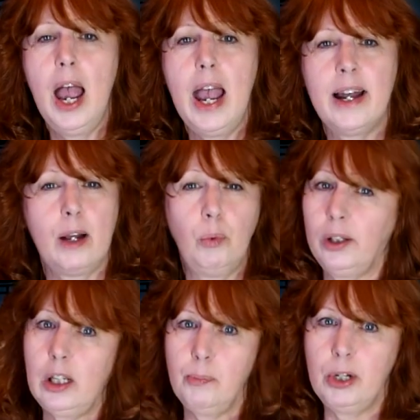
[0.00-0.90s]
And I
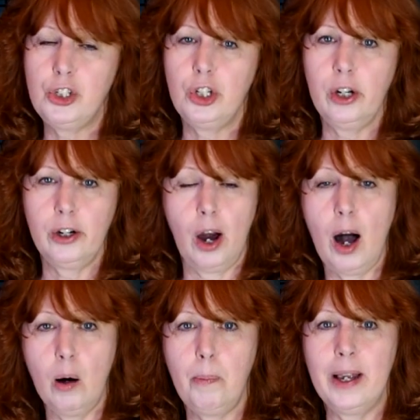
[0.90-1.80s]
really appreciate your
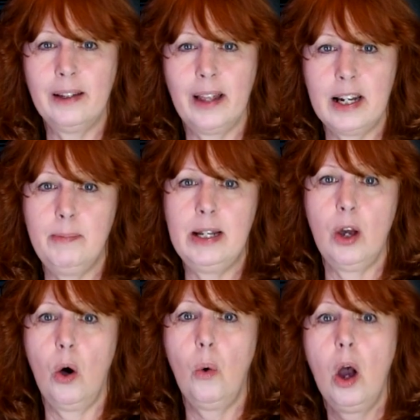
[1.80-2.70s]
help in letting me
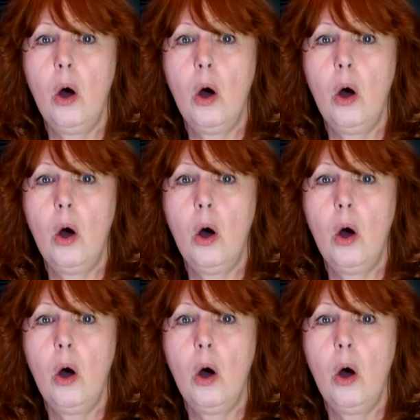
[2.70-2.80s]
know